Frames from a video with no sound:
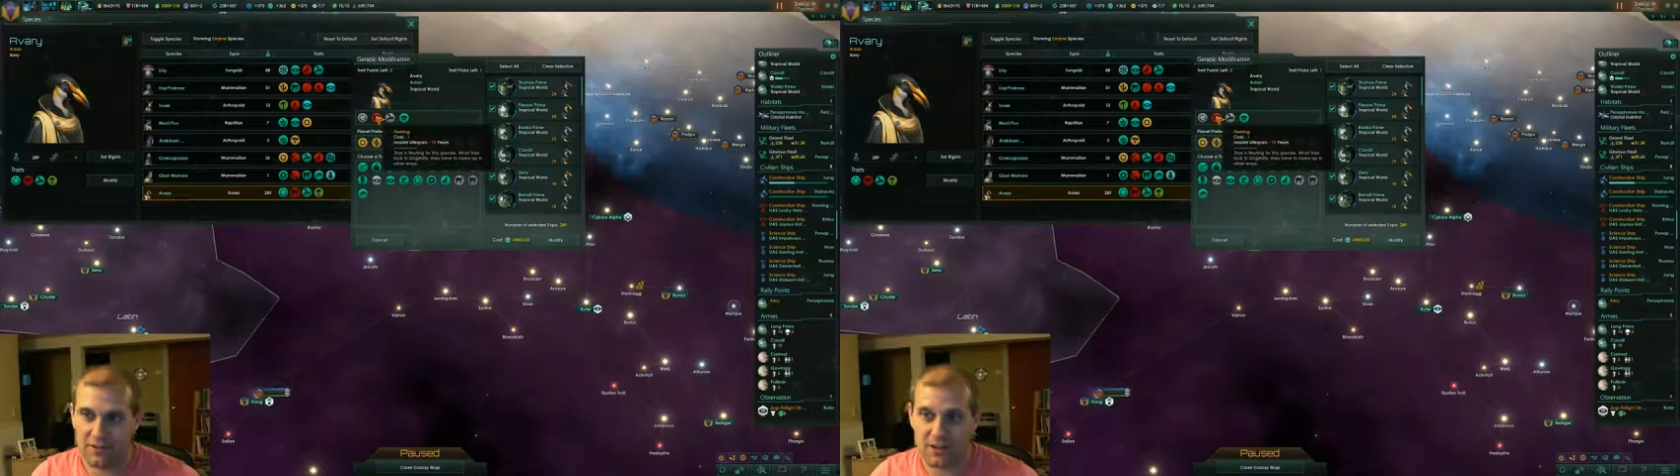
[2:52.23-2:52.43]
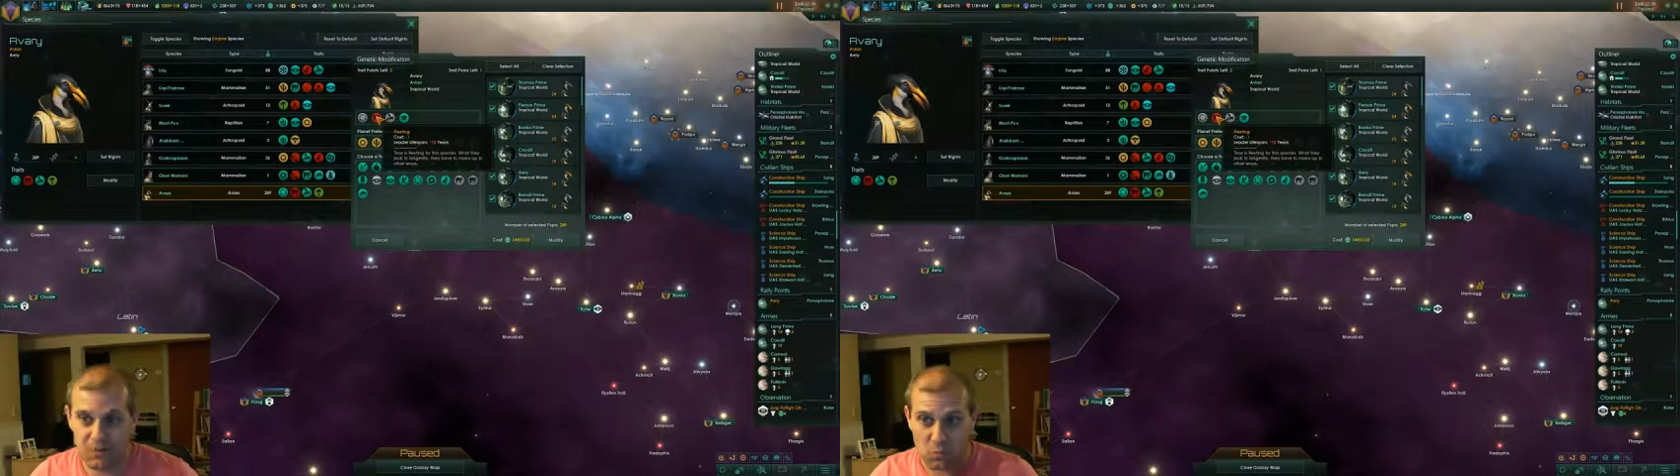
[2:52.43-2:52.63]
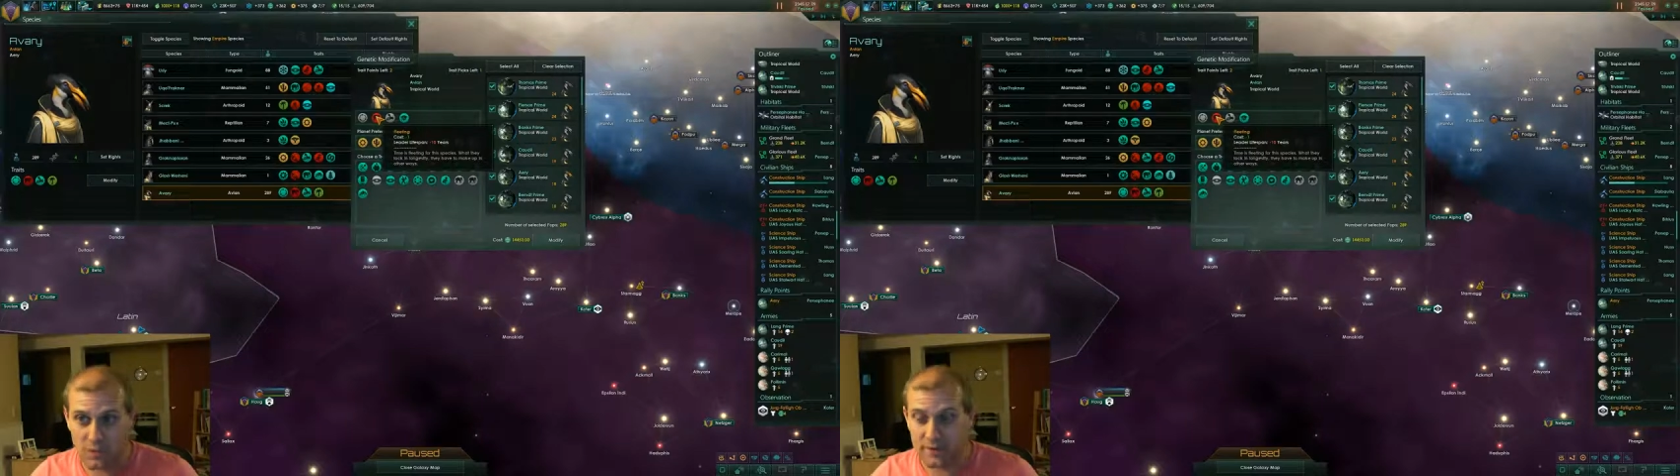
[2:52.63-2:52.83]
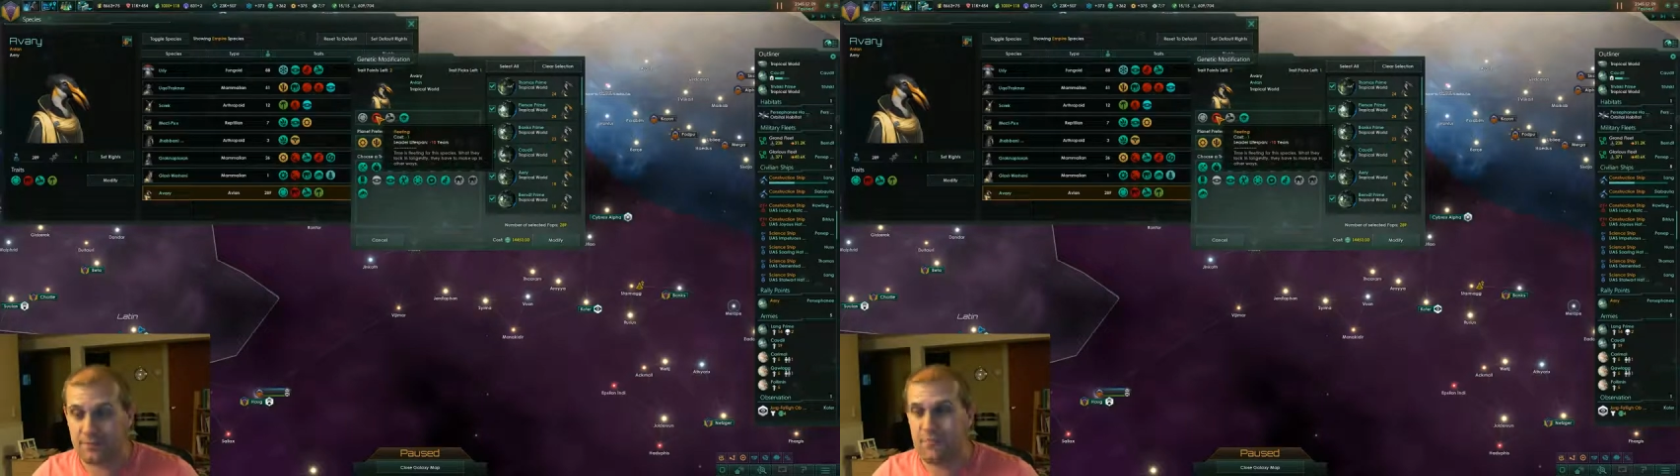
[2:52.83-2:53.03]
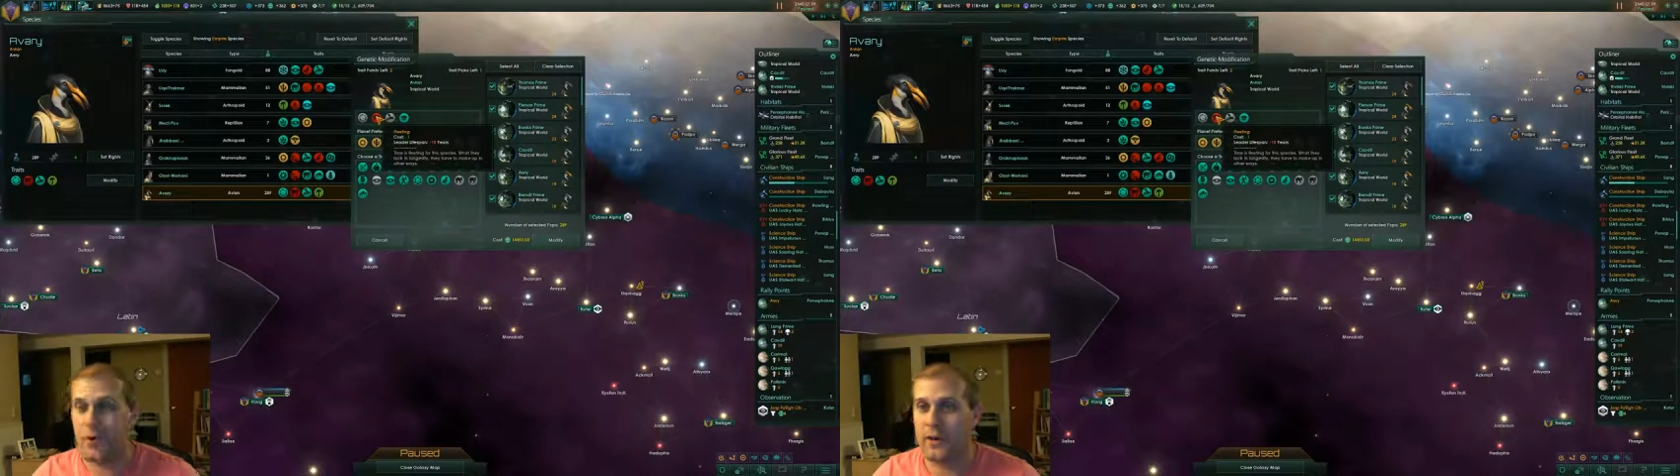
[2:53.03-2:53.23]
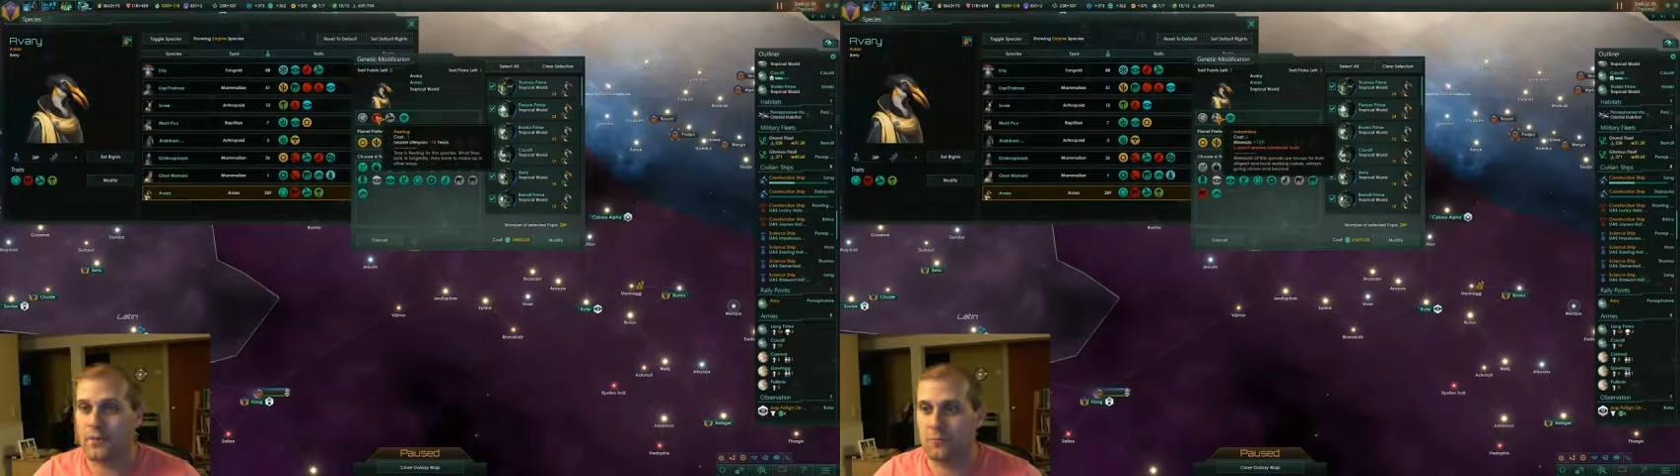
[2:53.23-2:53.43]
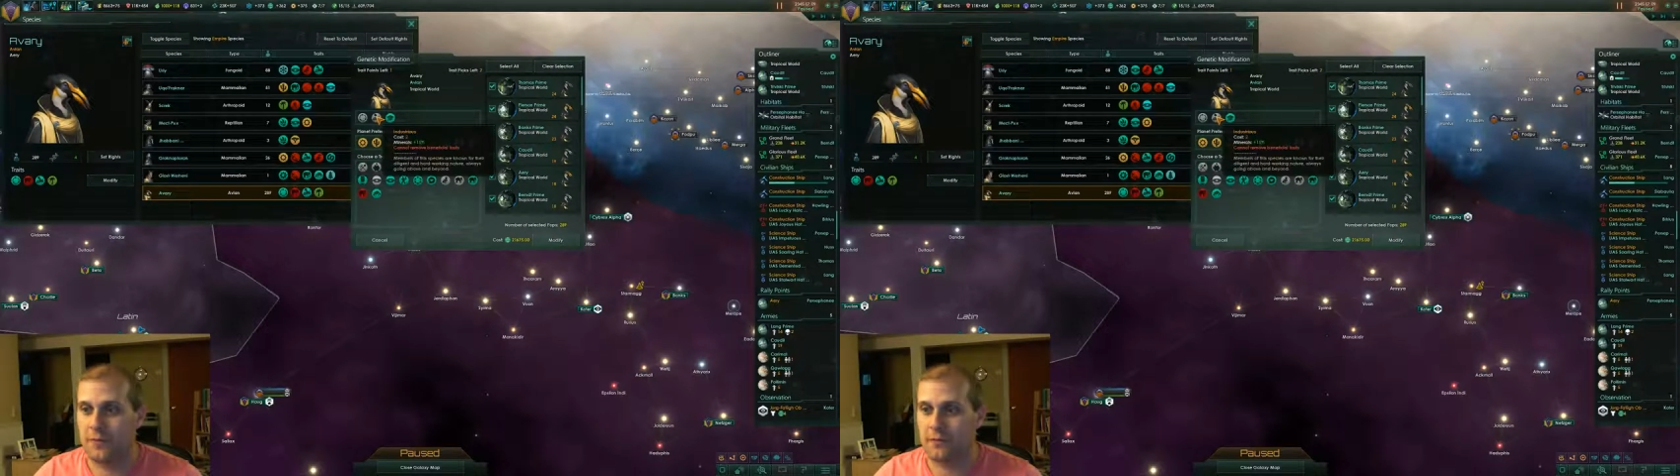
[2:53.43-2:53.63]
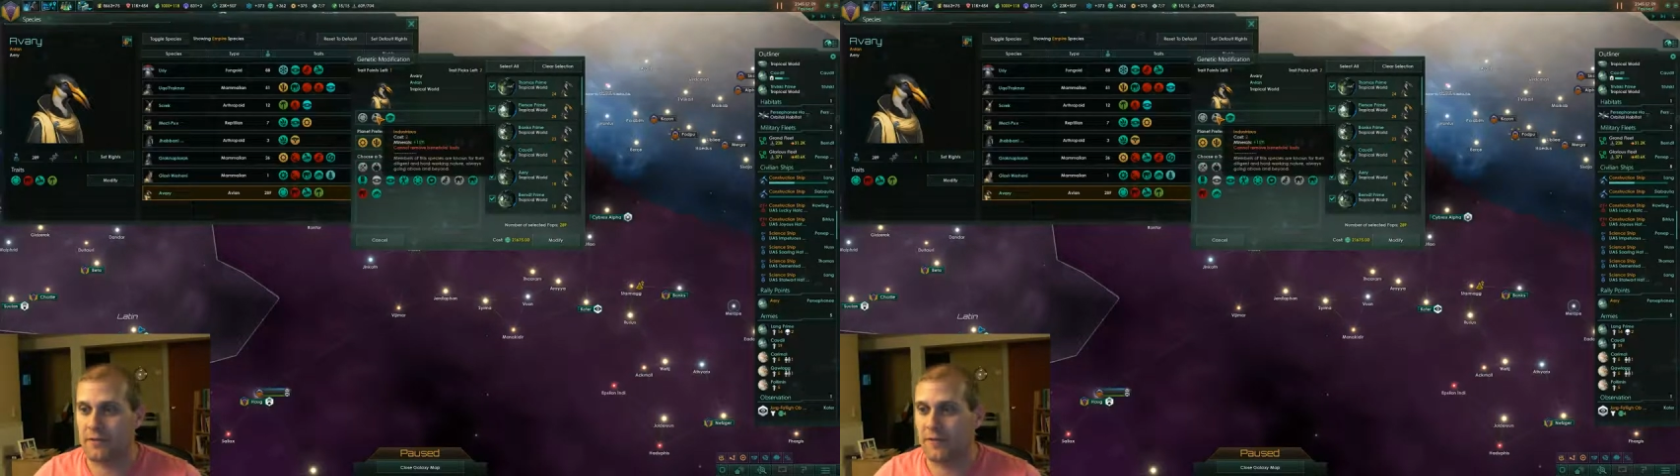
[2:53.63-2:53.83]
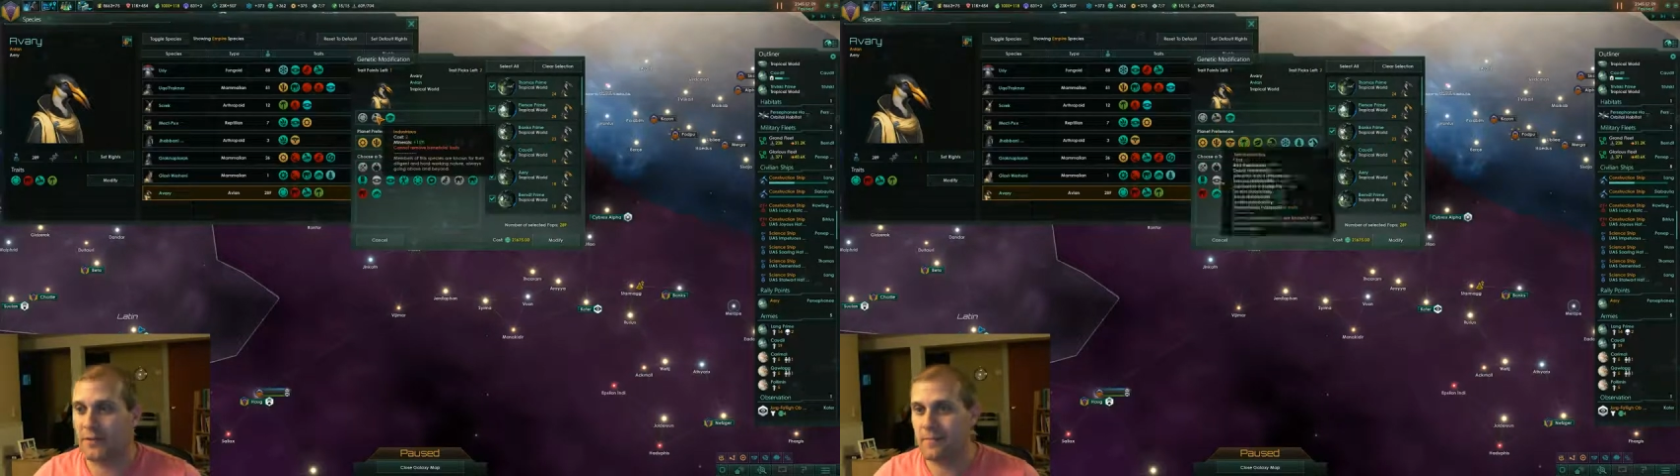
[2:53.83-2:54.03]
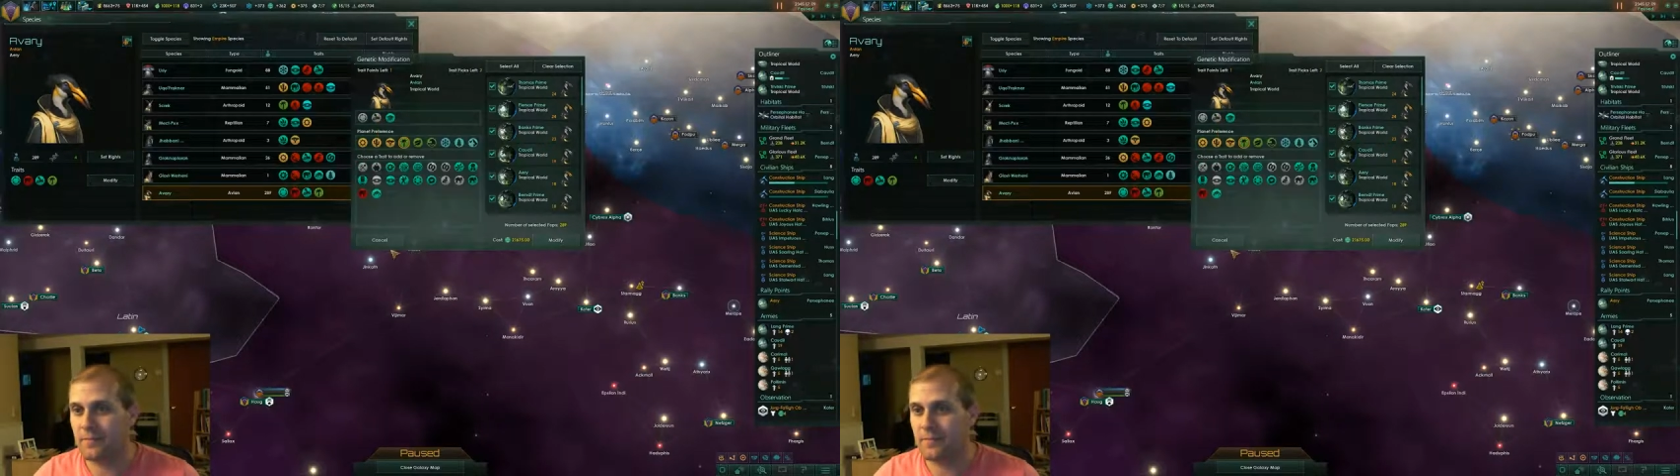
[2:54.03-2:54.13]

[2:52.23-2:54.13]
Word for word: Costs one point. We'll get rid of that.